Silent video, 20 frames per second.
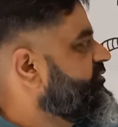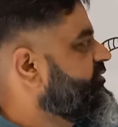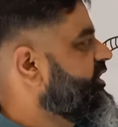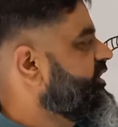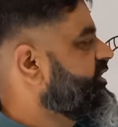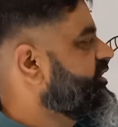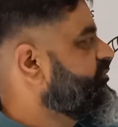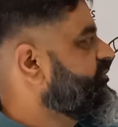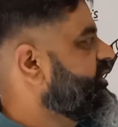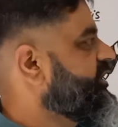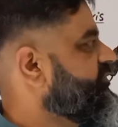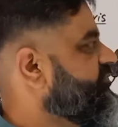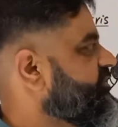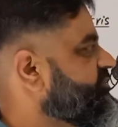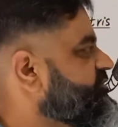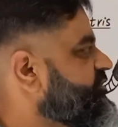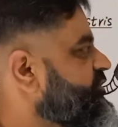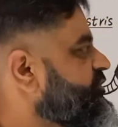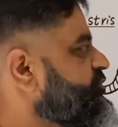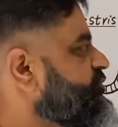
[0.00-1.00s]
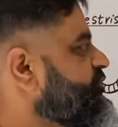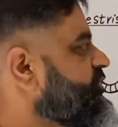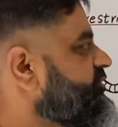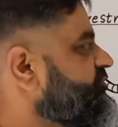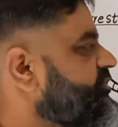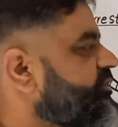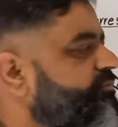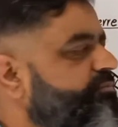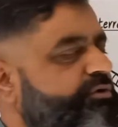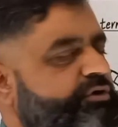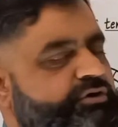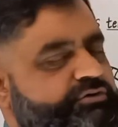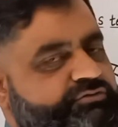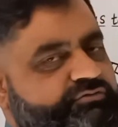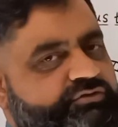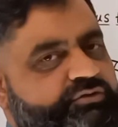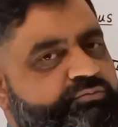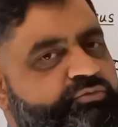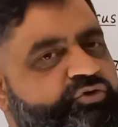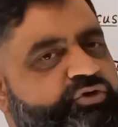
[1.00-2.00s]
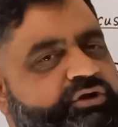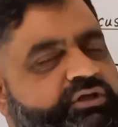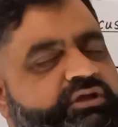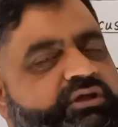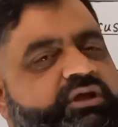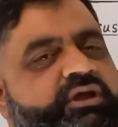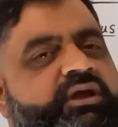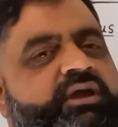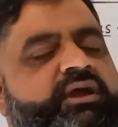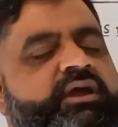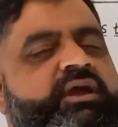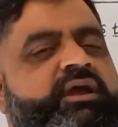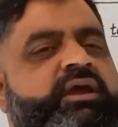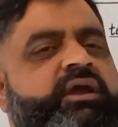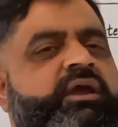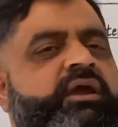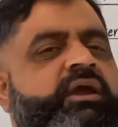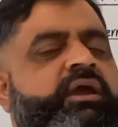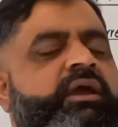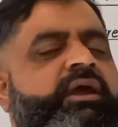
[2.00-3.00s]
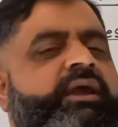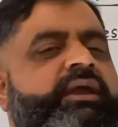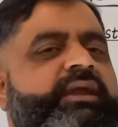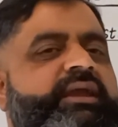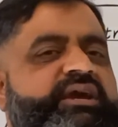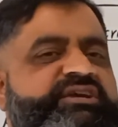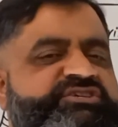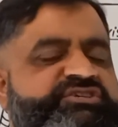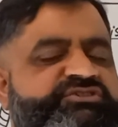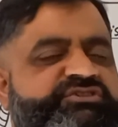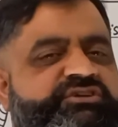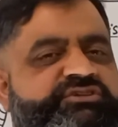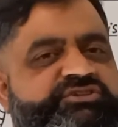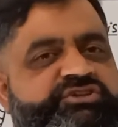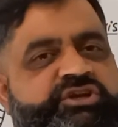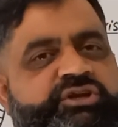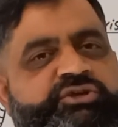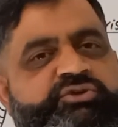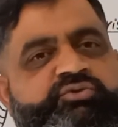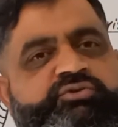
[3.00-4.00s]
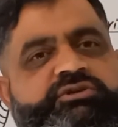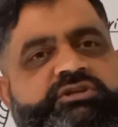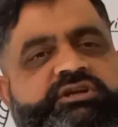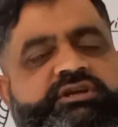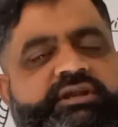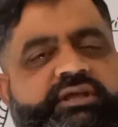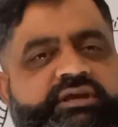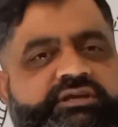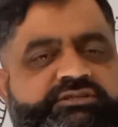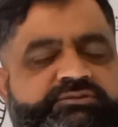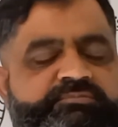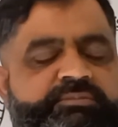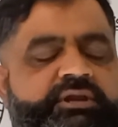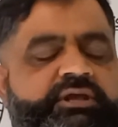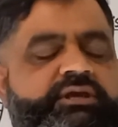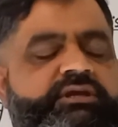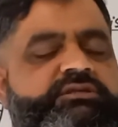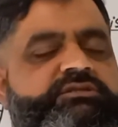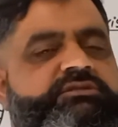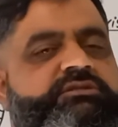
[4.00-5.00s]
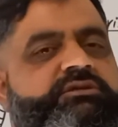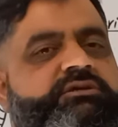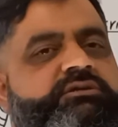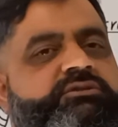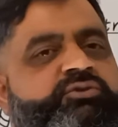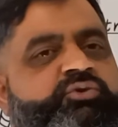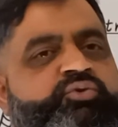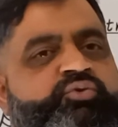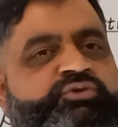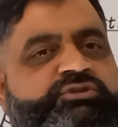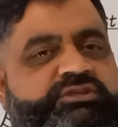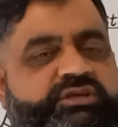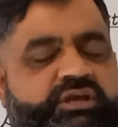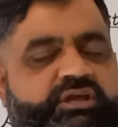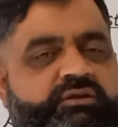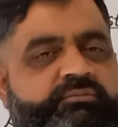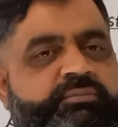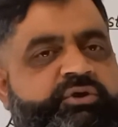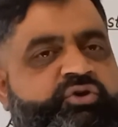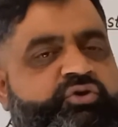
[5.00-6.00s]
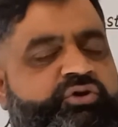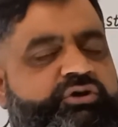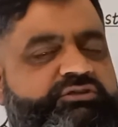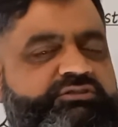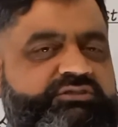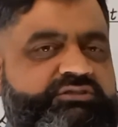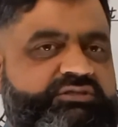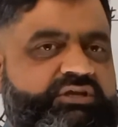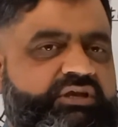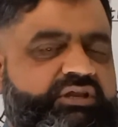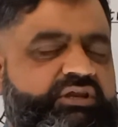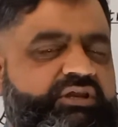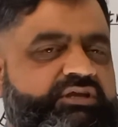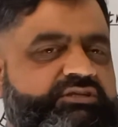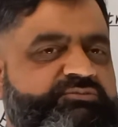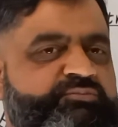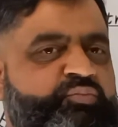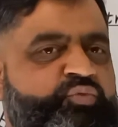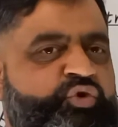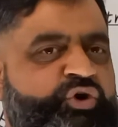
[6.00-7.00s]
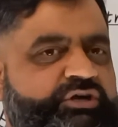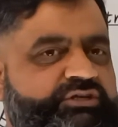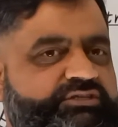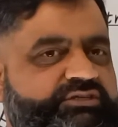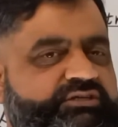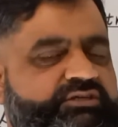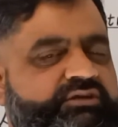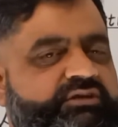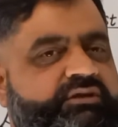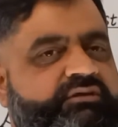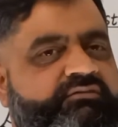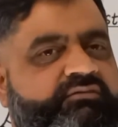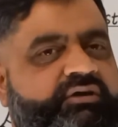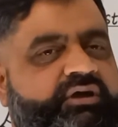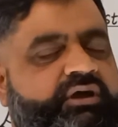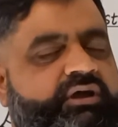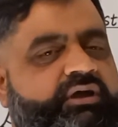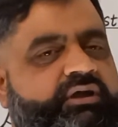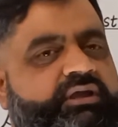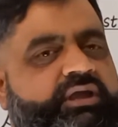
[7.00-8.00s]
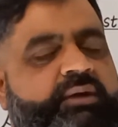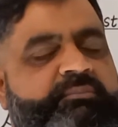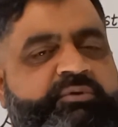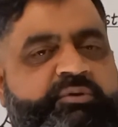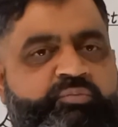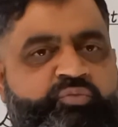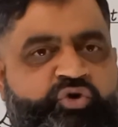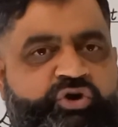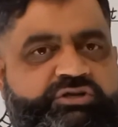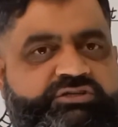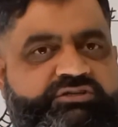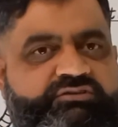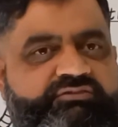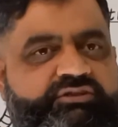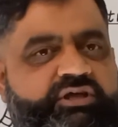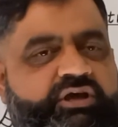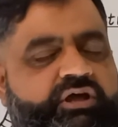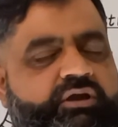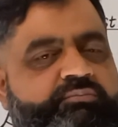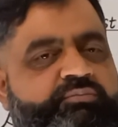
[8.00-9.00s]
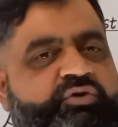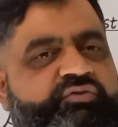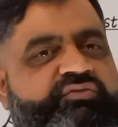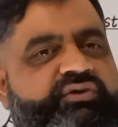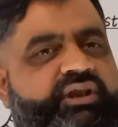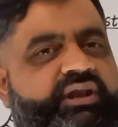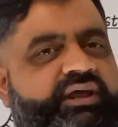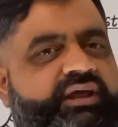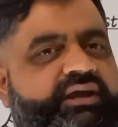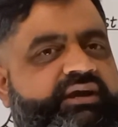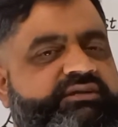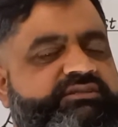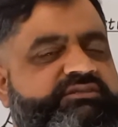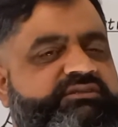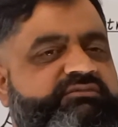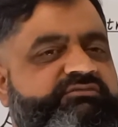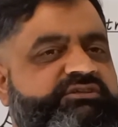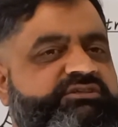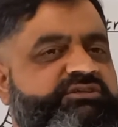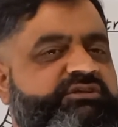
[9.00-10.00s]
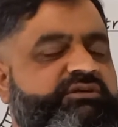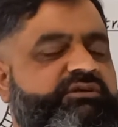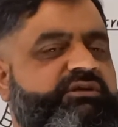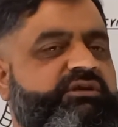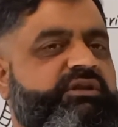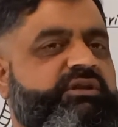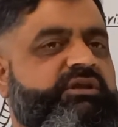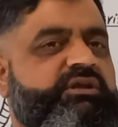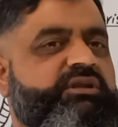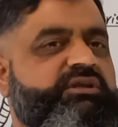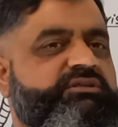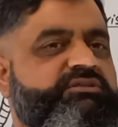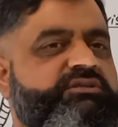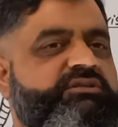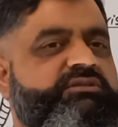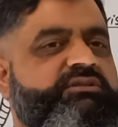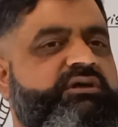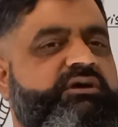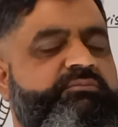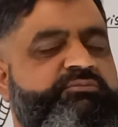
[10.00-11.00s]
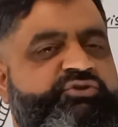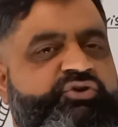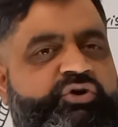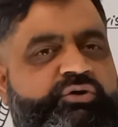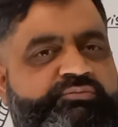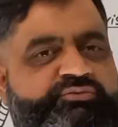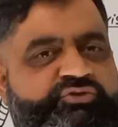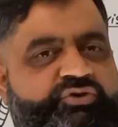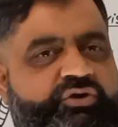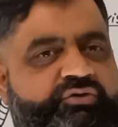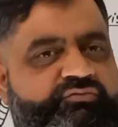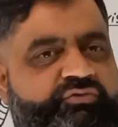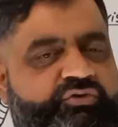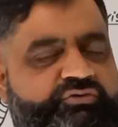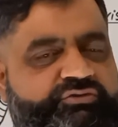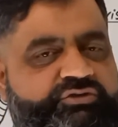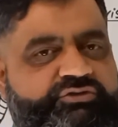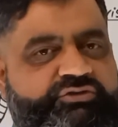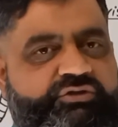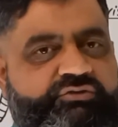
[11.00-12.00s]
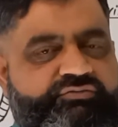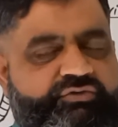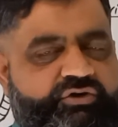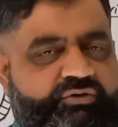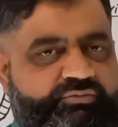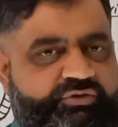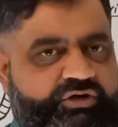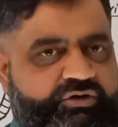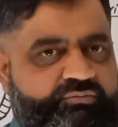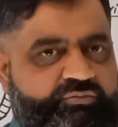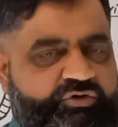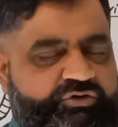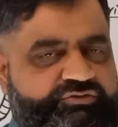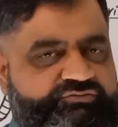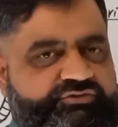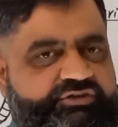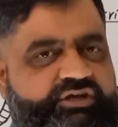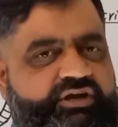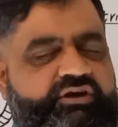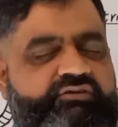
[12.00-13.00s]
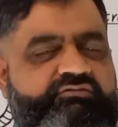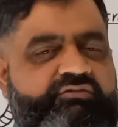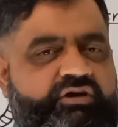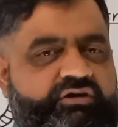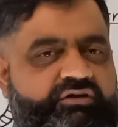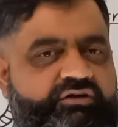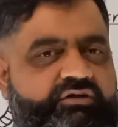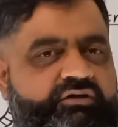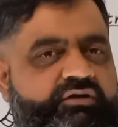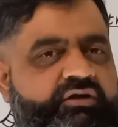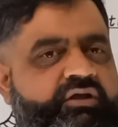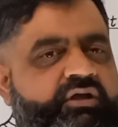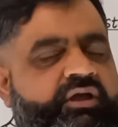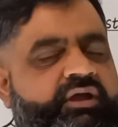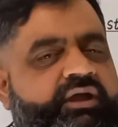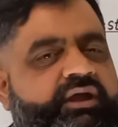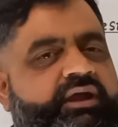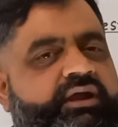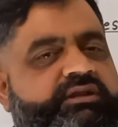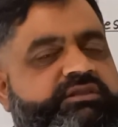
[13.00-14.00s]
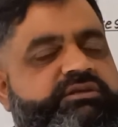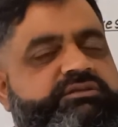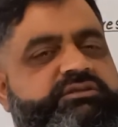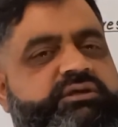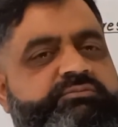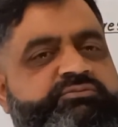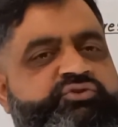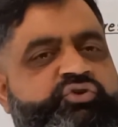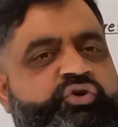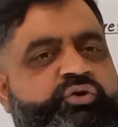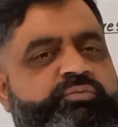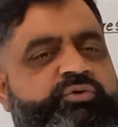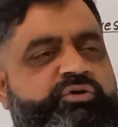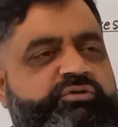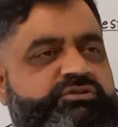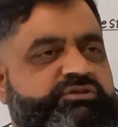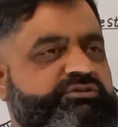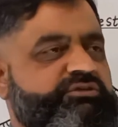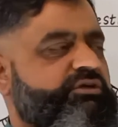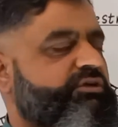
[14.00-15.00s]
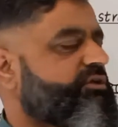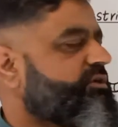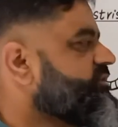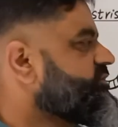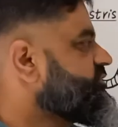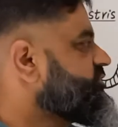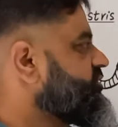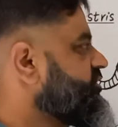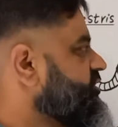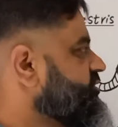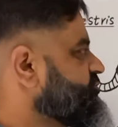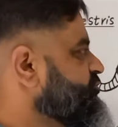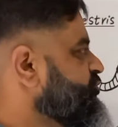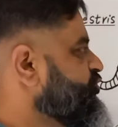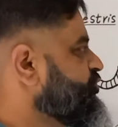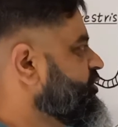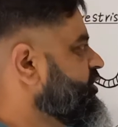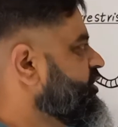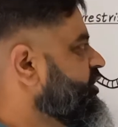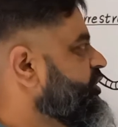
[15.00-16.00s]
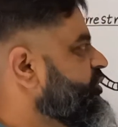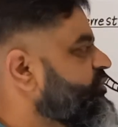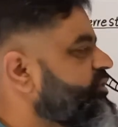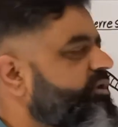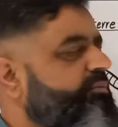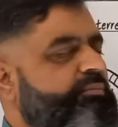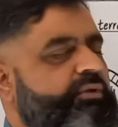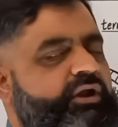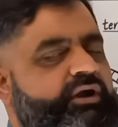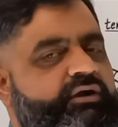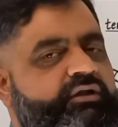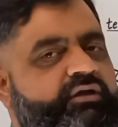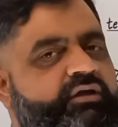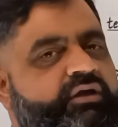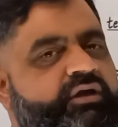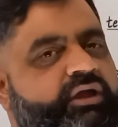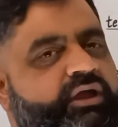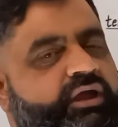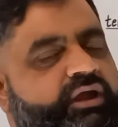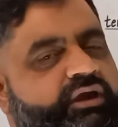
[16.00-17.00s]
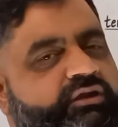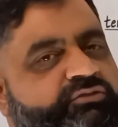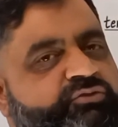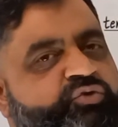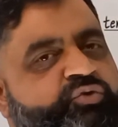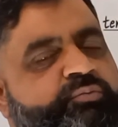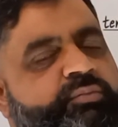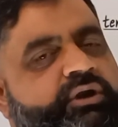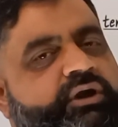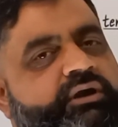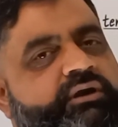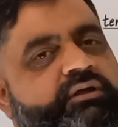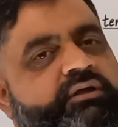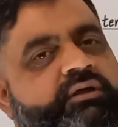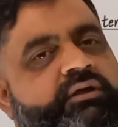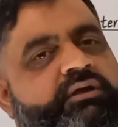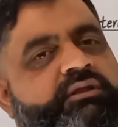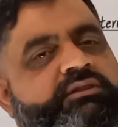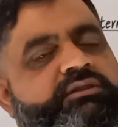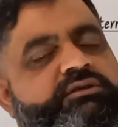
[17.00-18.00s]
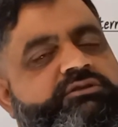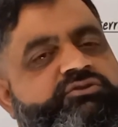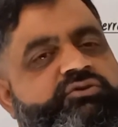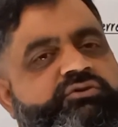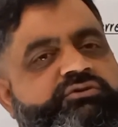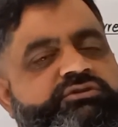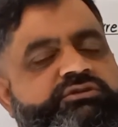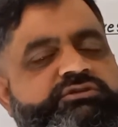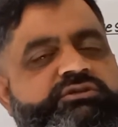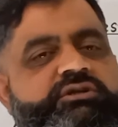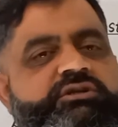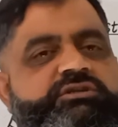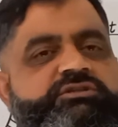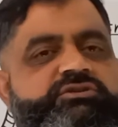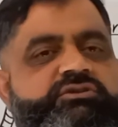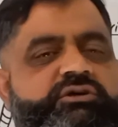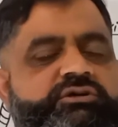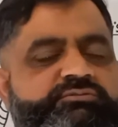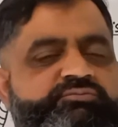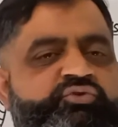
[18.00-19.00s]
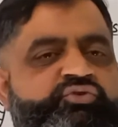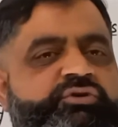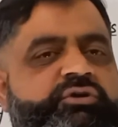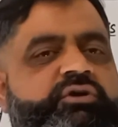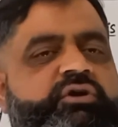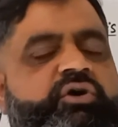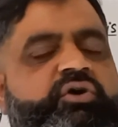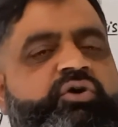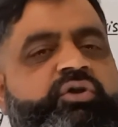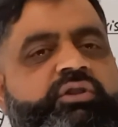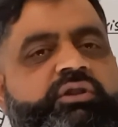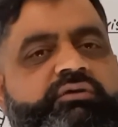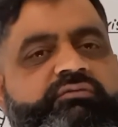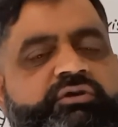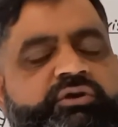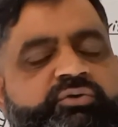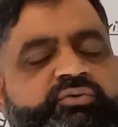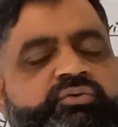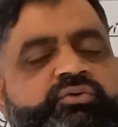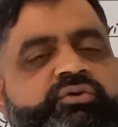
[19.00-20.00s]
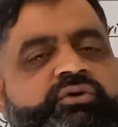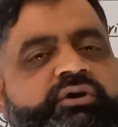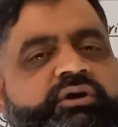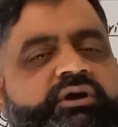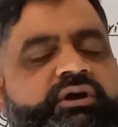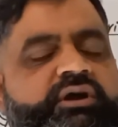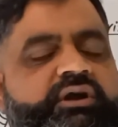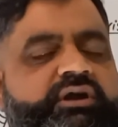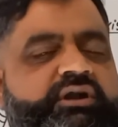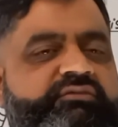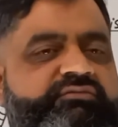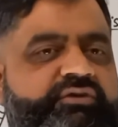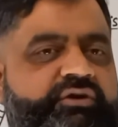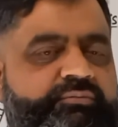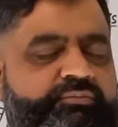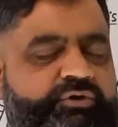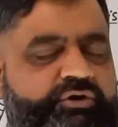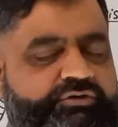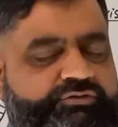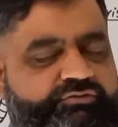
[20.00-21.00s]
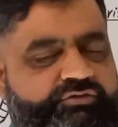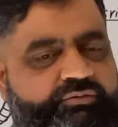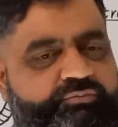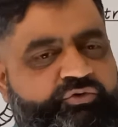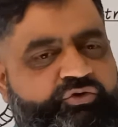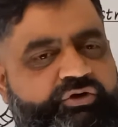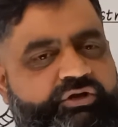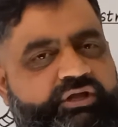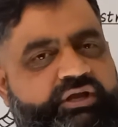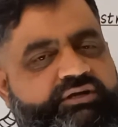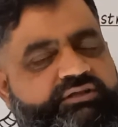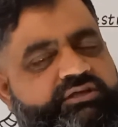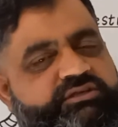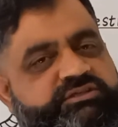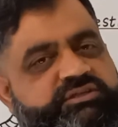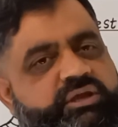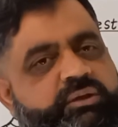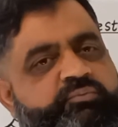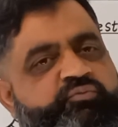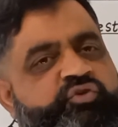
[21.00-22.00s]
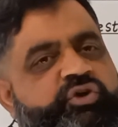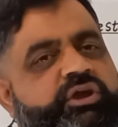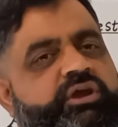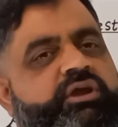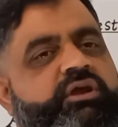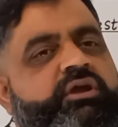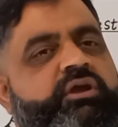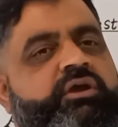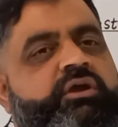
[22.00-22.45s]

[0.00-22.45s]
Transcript: ventral blood vessel to different parts of the body. Gaseous exchange usually takes place through skin, because skin is moist, kept moist with the help of glands, which increases the absorption of oxygen from the atmosphere and water. And this absorbed oxygen is transported into the blood, and through blood, this oxygen is transported all the way to different parts of the body. And the same way,